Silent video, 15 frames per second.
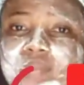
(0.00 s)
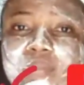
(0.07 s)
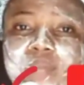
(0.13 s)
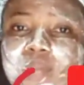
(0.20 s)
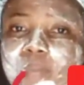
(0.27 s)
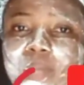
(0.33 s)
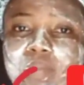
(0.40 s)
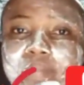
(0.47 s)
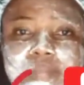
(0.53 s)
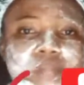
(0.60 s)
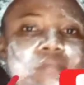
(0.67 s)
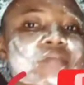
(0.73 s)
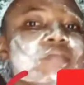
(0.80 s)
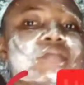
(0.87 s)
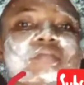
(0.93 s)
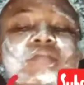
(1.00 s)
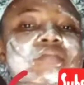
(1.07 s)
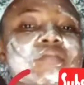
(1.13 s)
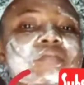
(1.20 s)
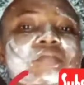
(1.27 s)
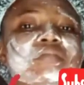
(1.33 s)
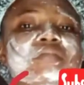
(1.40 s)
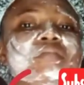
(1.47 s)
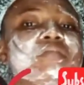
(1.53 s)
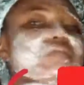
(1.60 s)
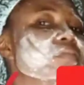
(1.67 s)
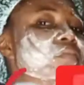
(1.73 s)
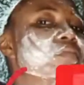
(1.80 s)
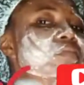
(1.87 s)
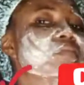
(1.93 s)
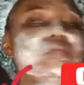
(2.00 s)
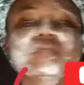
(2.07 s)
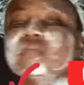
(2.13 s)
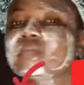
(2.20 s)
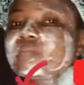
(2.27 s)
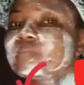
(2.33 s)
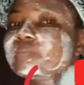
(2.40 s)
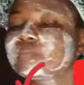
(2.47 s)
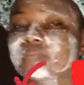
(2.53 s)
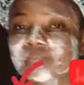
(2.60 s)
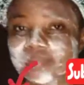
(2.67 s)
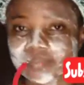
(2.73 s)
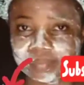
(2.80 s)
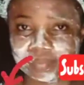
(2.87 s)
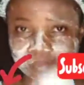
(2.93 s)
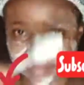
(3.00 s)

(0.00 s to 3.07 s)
for us, please. Don't forget to subscribe. In that way